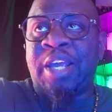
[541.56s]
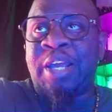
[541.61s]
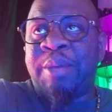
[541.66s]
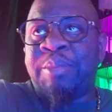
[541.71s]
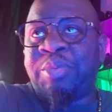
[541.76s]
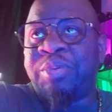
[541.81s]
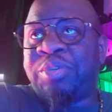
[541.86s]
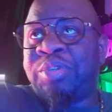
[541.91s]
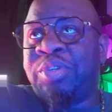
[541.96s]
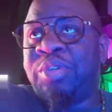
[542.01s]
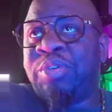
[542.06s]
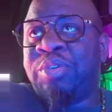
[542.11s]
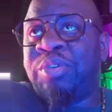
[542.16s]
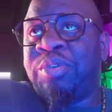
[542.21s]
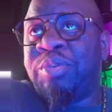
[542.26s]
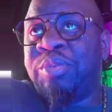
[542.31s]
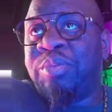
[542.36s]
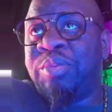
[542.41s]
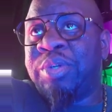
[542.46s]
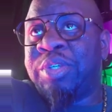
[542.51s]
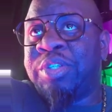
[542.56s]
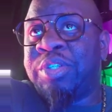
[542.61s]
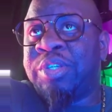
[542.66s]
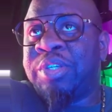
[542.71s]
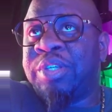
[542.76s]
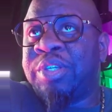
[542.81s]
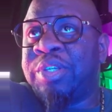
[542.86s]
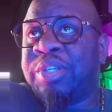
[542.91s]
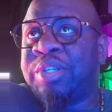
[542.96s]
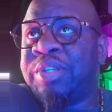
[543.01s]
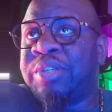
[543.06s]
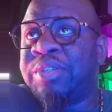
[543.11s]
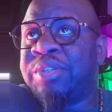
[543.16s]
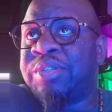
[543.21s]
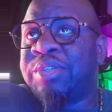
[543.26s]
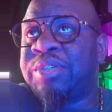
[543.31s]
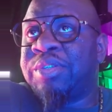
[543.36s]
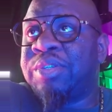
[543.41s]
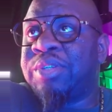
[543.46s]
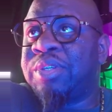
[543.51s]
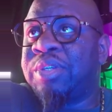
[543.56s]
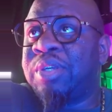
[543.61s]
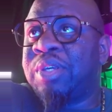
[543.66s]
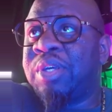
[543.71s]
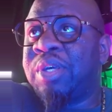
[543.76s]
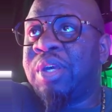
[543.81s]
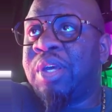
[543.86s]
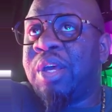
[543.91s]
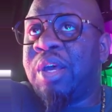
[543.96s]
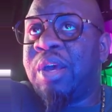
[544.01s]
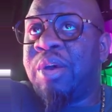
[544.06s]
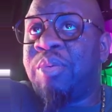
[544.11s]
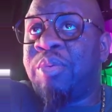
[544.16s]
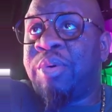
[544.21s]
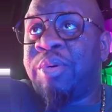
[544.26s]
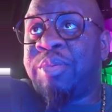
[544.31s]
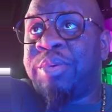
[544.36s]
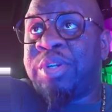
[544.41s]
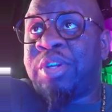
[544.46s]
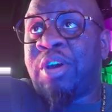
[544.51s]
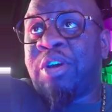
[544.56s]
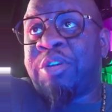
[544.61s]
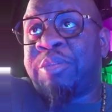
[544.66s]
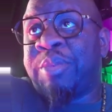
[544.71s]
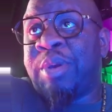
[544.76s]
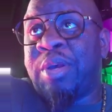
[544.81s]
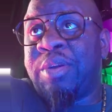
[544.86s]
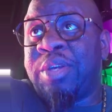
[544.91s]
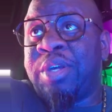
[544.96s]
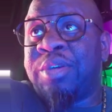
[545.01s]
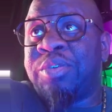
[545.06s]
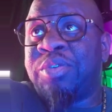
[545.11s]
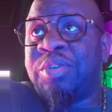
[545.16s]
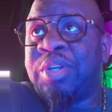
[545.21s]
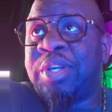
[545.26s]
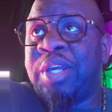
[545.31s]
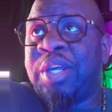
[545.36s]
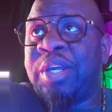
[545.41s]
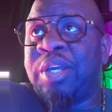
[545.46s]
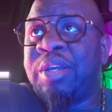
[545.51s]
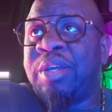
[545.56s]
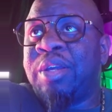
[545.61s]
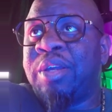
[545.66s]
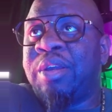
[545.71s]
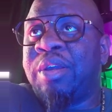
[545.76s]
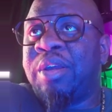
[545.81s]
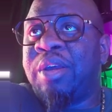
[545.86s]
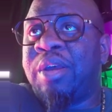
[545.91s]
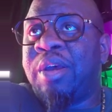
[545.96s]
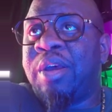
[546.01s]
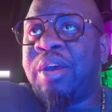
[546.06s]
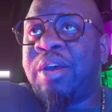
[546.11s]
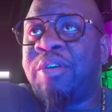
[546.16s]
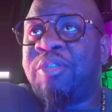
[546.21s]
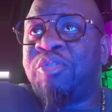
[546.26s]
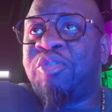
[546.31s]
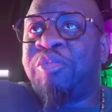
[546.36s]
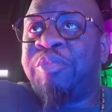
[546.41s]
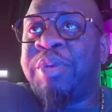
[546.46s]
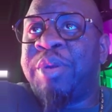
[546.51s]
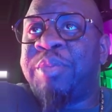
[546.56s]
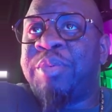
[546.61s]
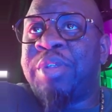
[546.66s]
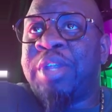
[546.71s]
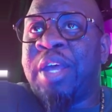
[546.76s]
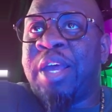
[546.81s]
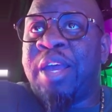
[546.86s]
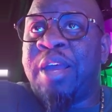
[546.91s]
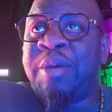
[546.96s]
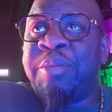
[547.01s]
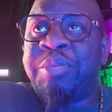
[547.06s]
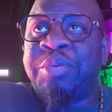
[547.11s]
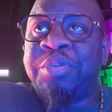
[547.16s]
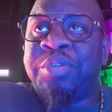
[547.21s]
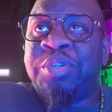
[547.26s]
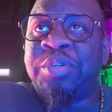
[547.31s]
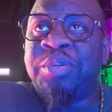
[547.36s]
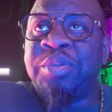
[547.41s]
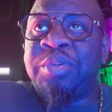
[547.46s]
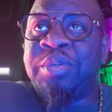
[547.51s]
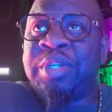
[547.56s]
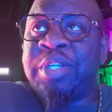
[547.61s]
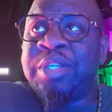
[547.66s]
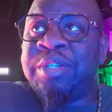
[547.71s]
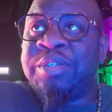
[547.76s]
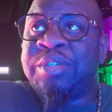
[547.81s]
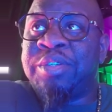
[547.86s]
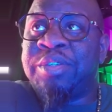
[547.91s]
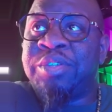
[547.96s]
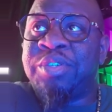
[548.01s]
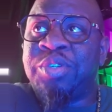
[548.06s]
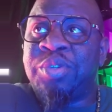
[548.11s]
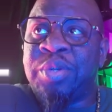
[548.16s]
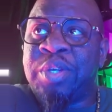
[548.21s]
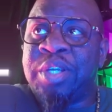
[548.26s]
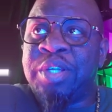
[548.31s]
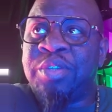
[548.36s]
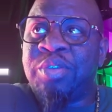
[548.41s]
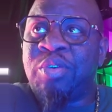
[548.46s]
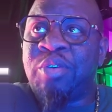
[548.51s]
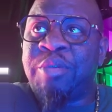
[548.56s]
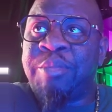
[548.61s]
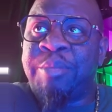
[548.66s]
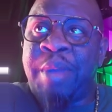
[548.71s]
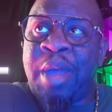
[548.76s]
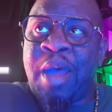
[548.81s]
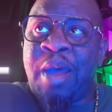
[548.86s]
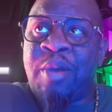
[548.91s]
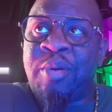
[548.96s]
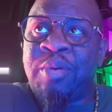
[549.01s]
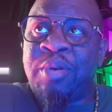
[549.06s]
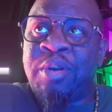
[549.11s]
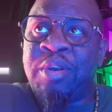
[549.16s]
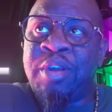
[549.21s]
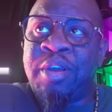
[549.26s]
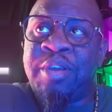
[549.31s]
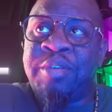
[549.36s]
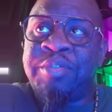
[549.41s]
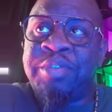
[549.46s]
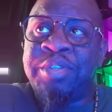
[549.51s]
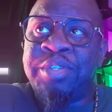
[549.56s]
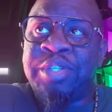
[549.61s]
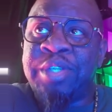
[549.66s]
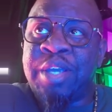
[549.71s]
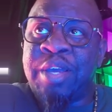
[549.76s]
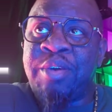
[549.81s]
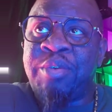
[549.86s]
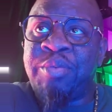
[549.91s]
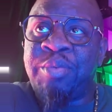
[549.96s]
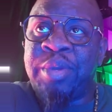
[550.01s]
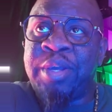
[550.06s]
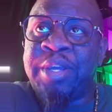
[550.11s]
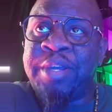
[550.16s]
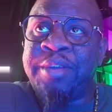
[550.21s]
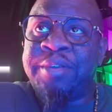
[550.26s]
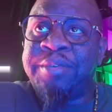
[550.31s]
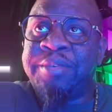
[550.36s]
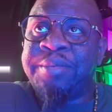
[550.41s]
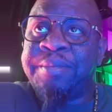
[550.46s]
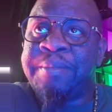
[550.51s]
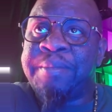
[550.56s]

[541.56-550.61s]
amplitude, which is what we talked about yesterday, remember that amplitude is the strength or power of the sound wave.